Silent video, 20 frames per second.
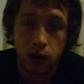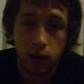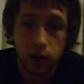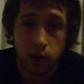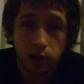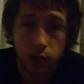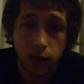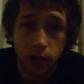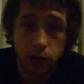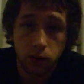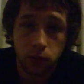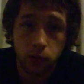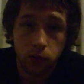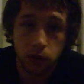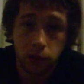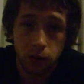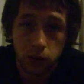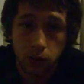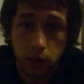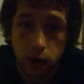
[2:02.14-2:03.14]
Second
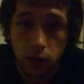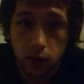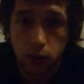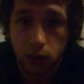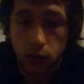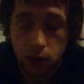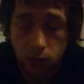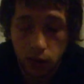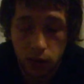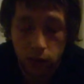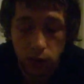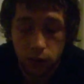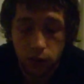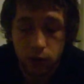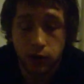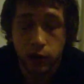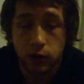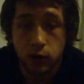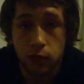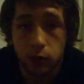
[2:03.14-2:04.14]
one is the
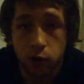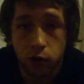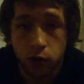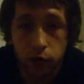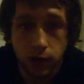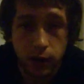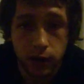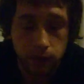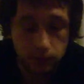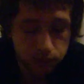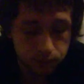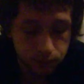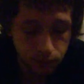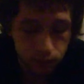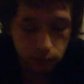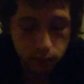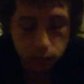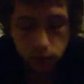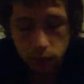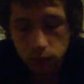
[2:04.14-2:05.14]
thick smoke ring.
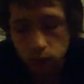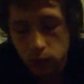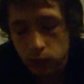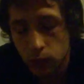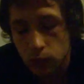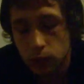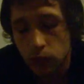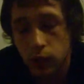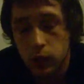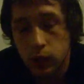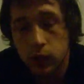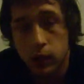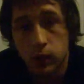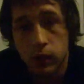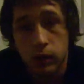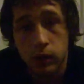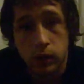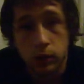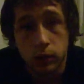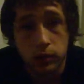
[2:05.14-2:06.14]

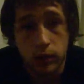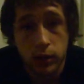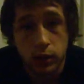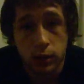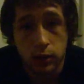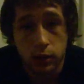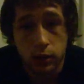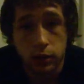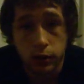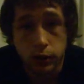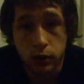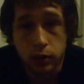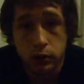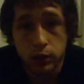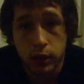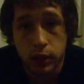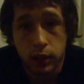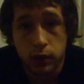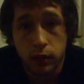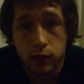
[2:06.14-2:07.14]
You take your huge
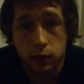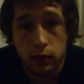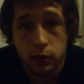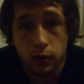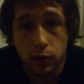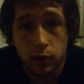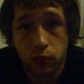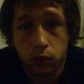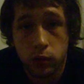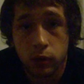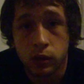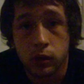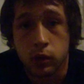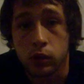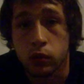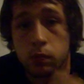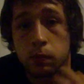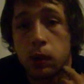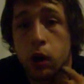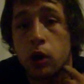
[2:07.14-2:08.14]
hit. This one
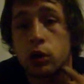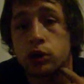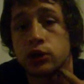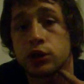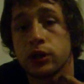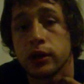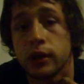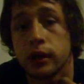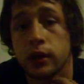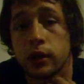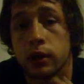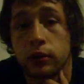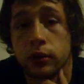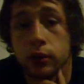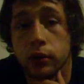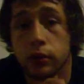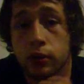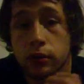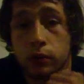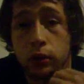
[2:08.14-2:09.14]
you partially inhale in
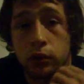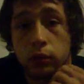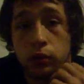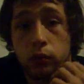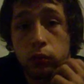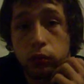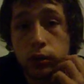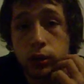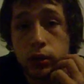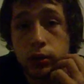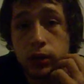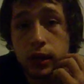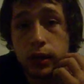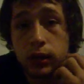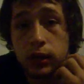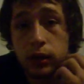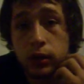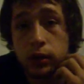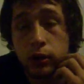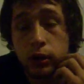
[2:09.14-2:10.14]
your throat. When you're
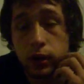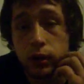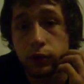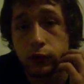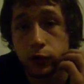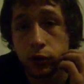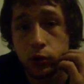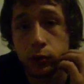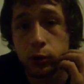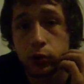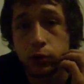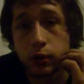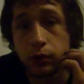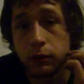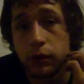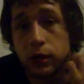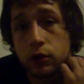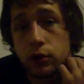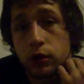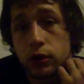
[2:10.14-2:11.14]
taking your hit, if you're smoking a
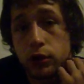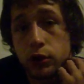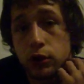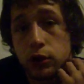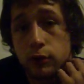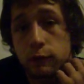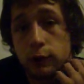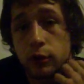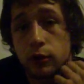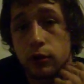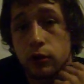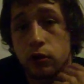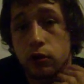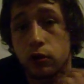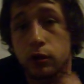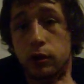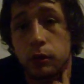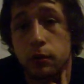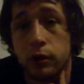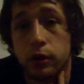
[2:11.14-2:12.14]
menthol, you should feel it
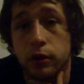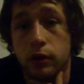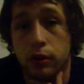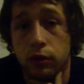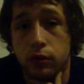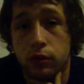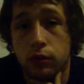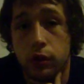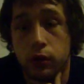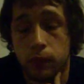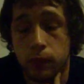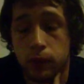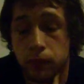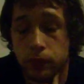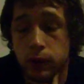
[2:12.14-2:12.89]
start to burn your throat.